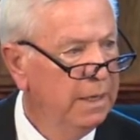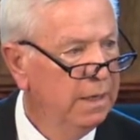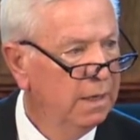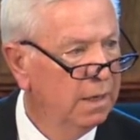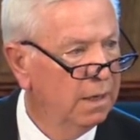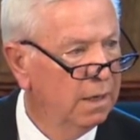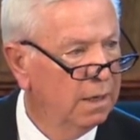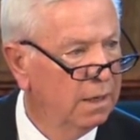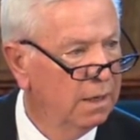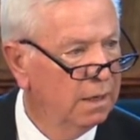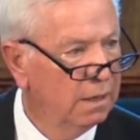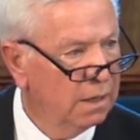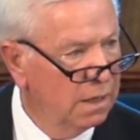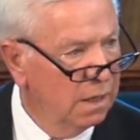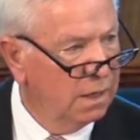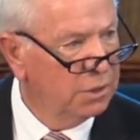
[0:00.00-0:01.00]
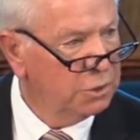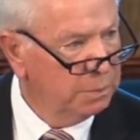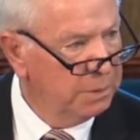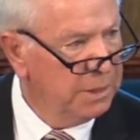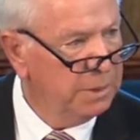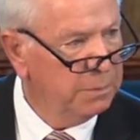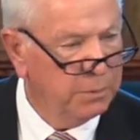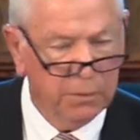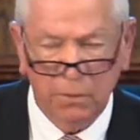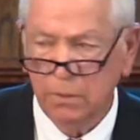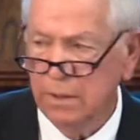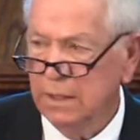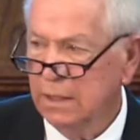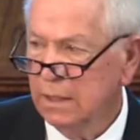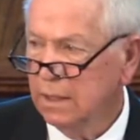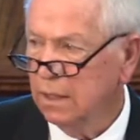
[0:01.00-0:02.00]
uh, uh God's people
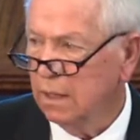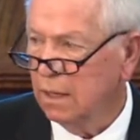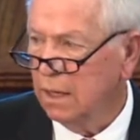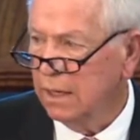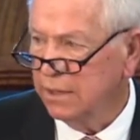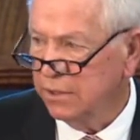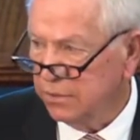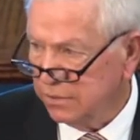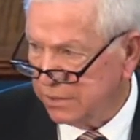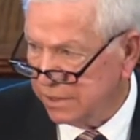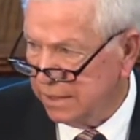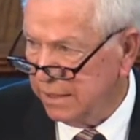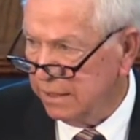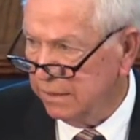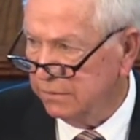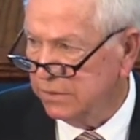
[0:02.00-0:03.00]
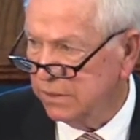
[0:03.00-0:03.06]
uh, like yourselves.